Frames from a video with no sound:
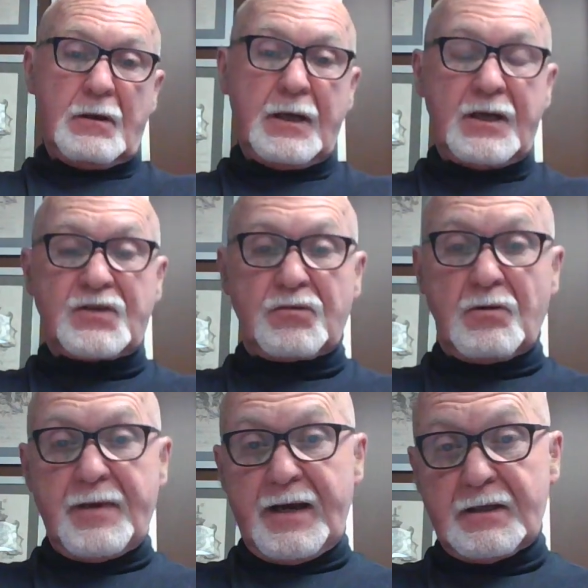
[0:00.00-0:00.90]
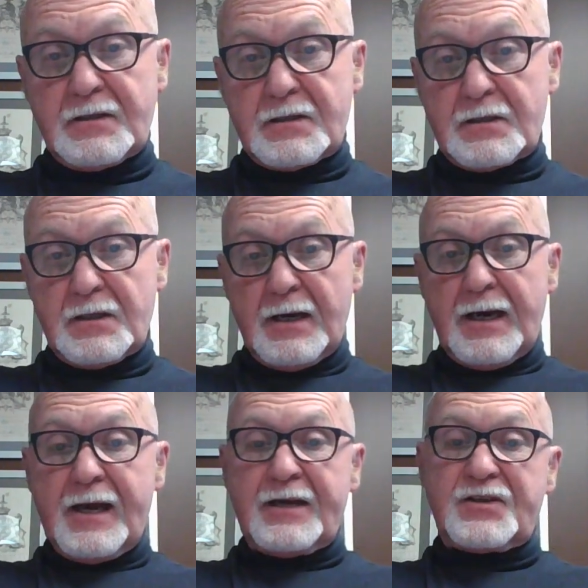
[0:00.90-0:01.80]
it is romance,
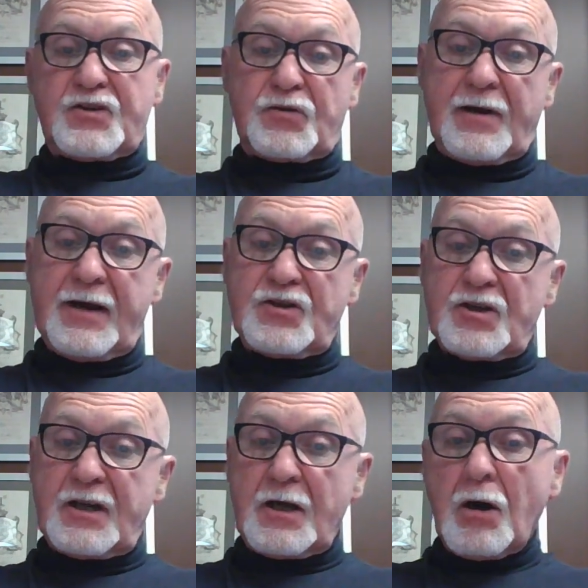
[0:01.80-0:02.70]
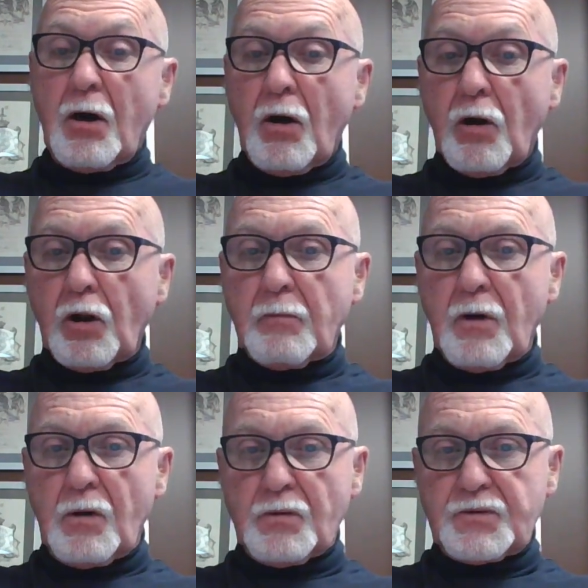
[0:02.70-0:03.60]
it is tragedy
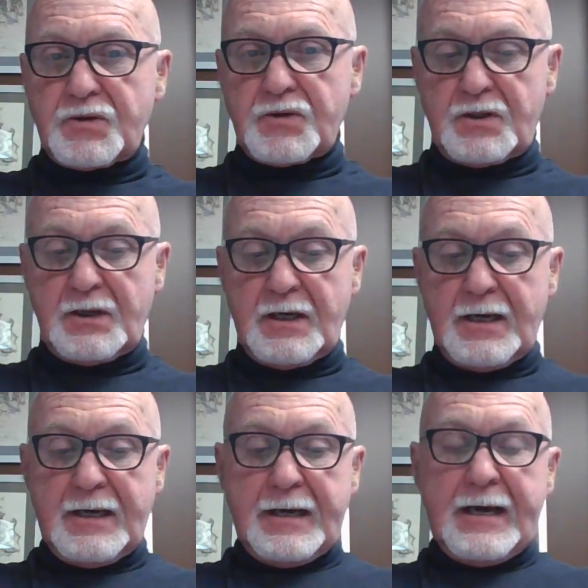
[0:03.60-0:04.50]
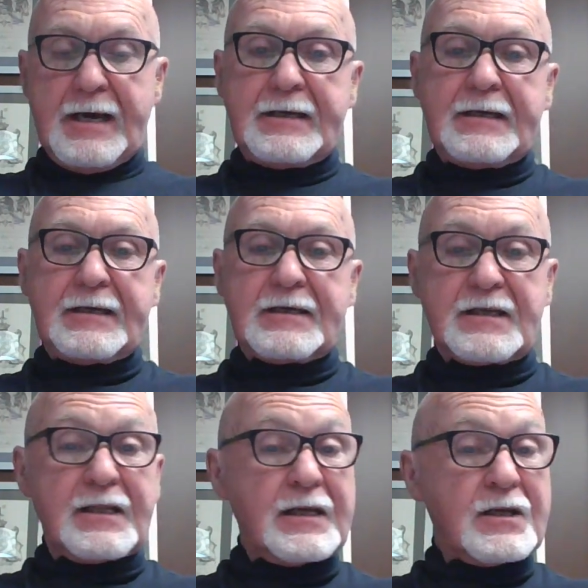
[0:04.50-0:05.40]
almost, and it is,
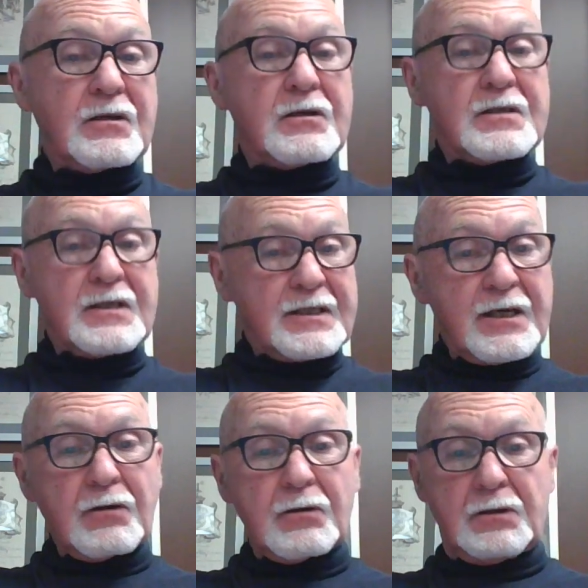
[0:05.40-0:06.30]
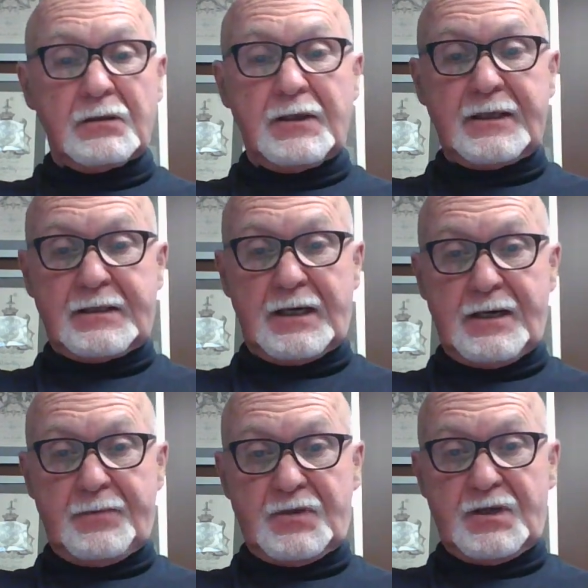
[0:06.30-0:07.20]
I think, satirical at
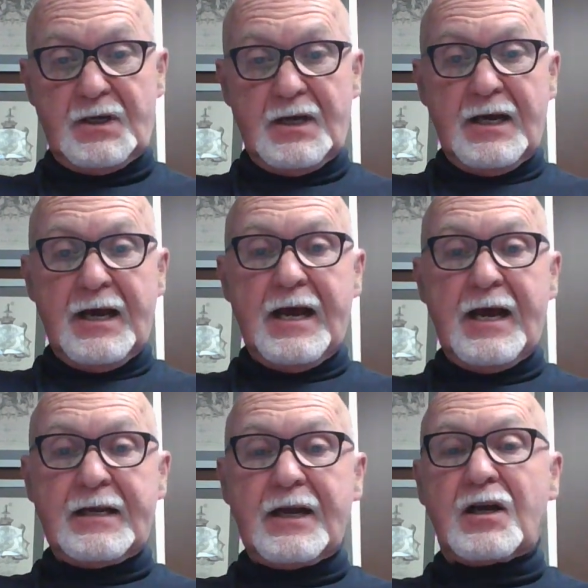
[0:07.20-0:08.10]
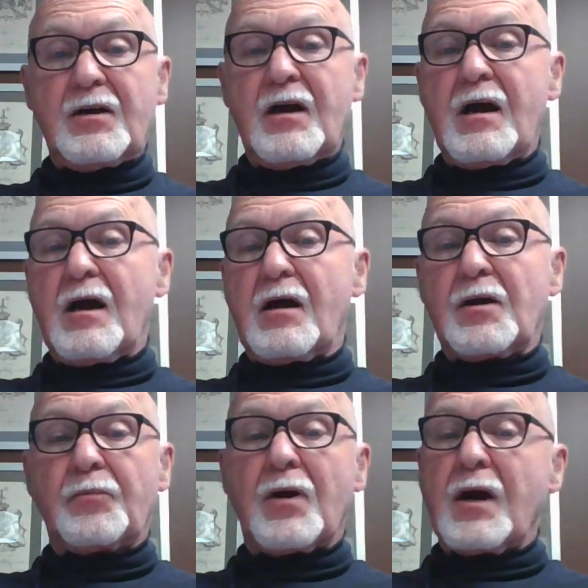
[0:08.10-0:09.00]
times and
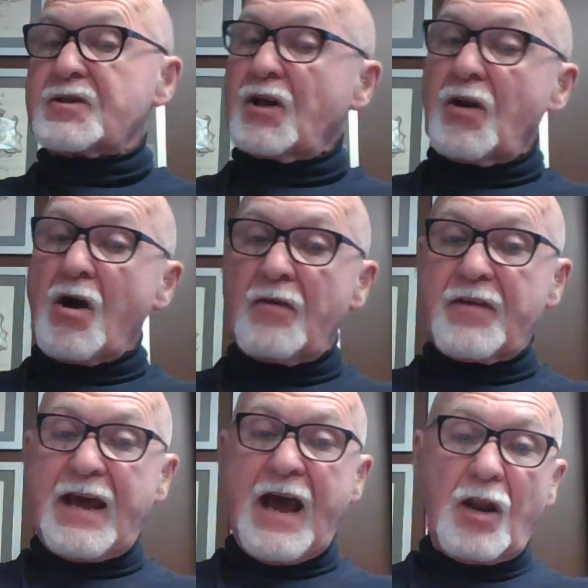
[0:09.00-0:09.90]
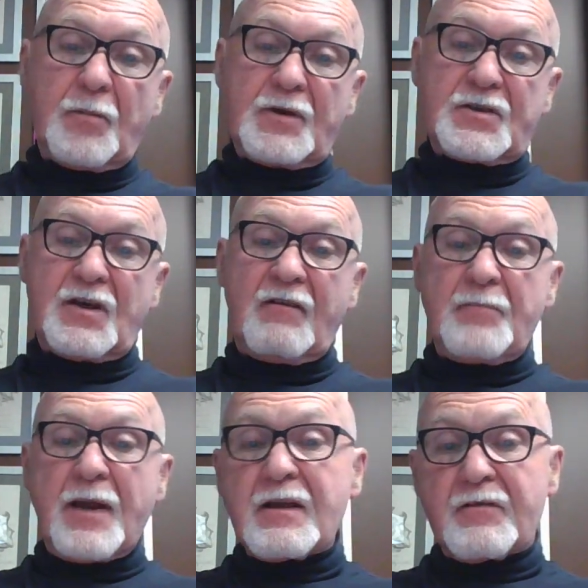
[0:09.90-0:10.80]
comprise a lot of the elements of
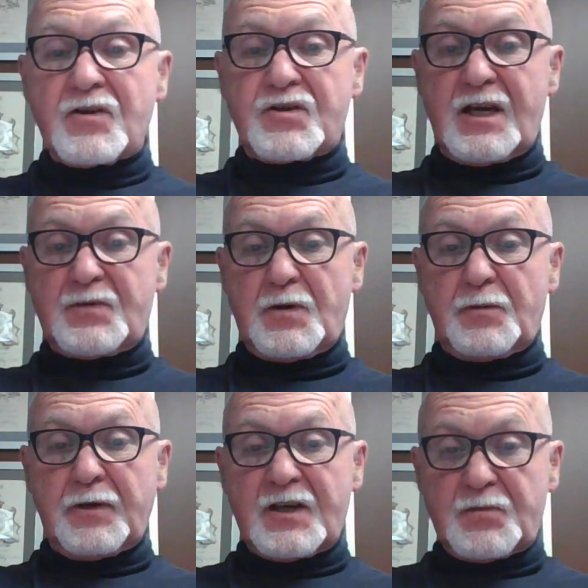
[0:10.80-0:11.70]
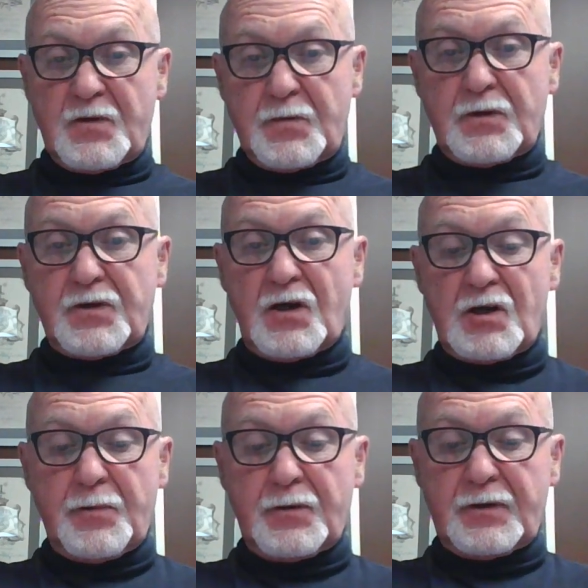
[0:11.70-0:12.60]
many of the Shakespeare plays, which we'll talk
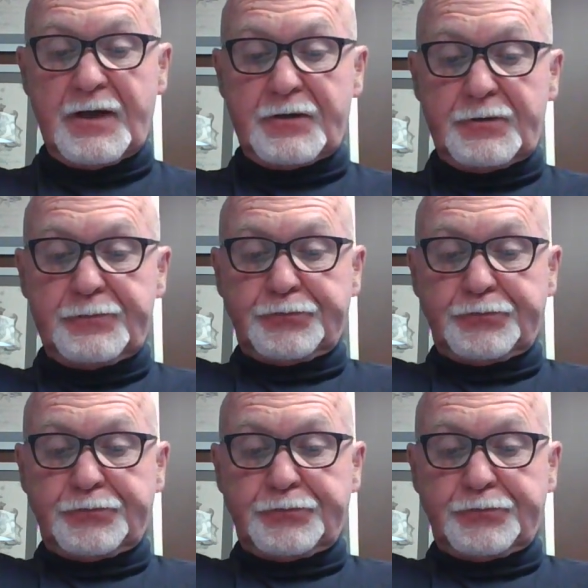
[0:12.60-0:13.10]
about later.